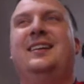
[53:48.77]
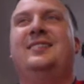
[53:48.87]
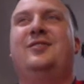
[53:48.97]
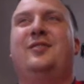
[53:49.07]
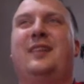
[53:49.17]

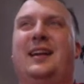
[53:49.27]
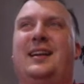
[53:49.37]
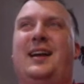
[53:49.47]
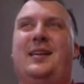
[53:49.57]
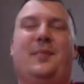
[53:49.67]
looking at that
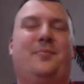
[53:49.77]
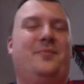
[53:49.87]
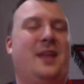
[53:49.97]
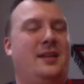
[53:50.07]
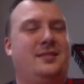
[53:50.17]
game,
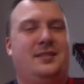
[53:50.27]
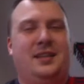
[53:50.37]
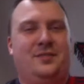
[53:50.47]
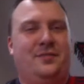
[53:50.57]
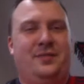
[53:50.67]
that assist
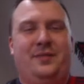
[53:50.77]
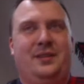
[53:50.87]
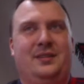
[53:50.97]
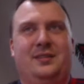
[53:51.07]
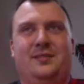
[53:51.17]
from Vivian
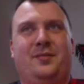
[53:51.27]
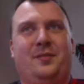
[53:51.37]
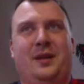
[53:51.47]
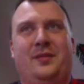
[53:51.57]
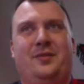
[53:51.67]

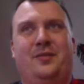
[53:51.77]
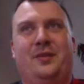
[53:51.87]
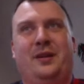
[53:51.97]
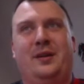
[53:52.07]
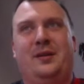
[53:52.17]

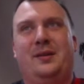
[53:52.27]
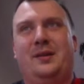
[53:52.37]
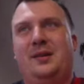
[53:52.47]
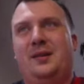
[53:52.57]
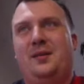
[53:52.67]
for
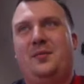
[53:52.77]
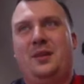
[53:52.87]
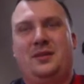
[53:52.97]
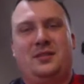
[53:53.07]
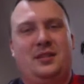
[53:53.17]

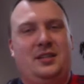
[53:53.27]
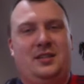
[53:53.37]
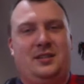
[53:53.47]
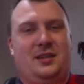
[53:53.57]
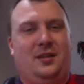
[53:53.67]
Betsini's
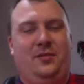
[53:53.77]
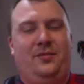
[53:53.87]
goal.